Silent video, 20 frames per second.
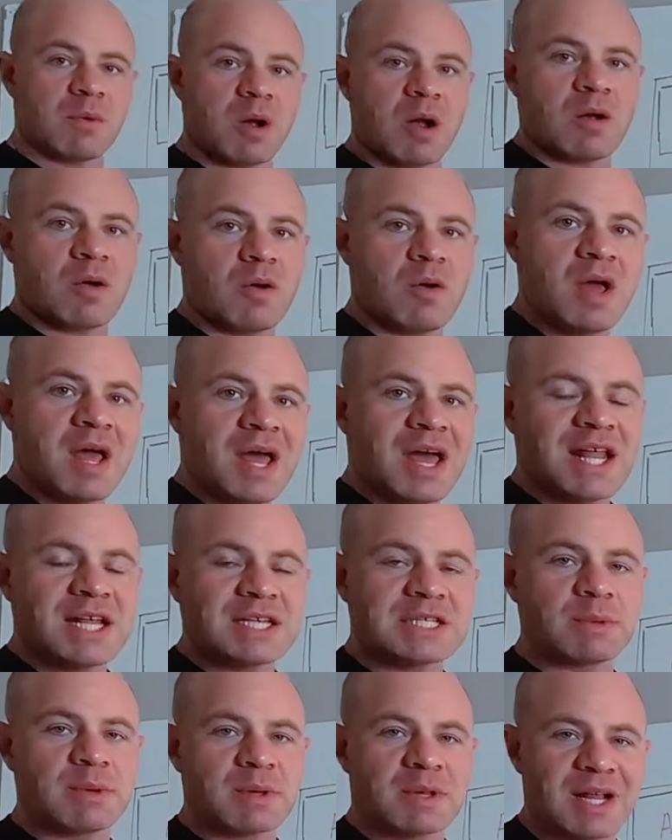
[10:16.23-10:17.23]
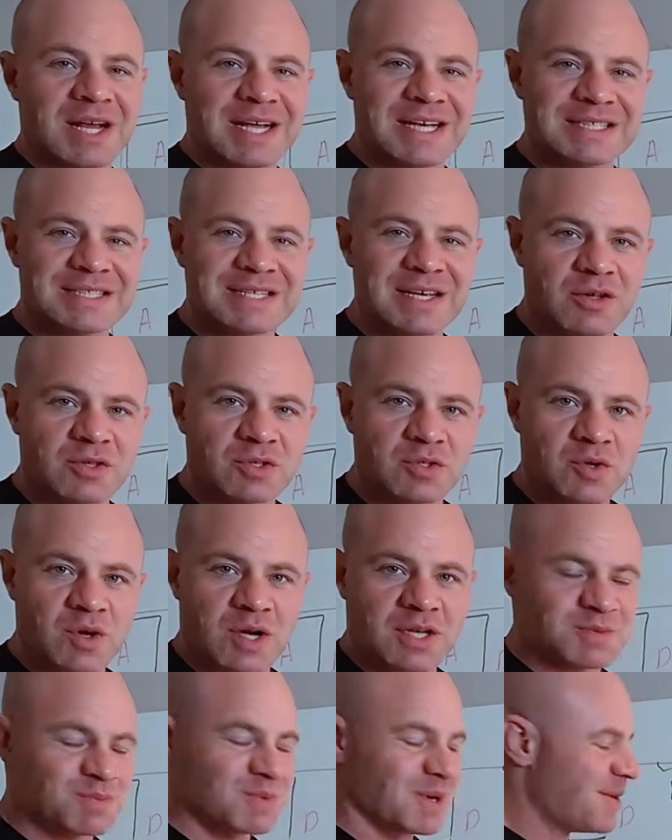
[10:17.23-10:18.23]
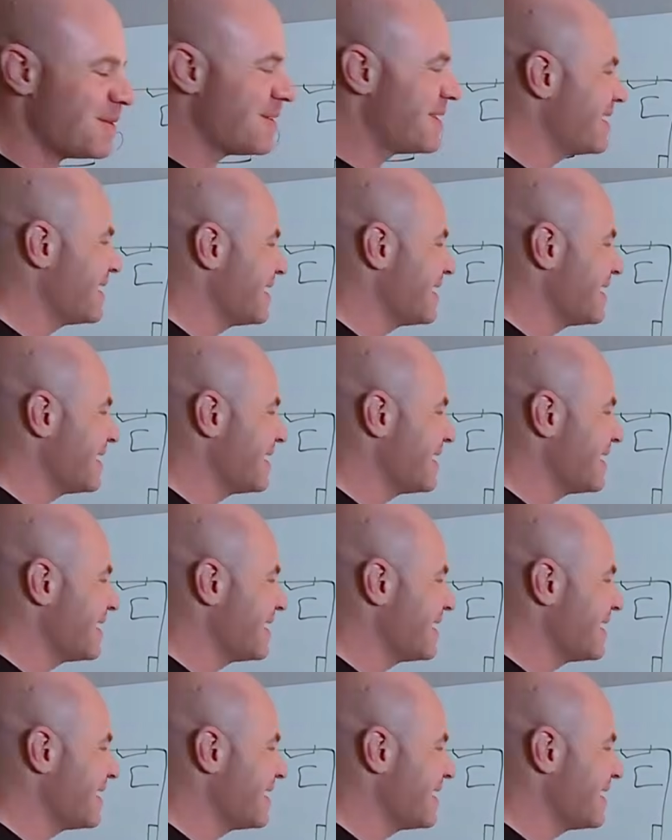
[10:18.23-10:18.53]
tomorrow, it's gonna be clunky as hell, trust me.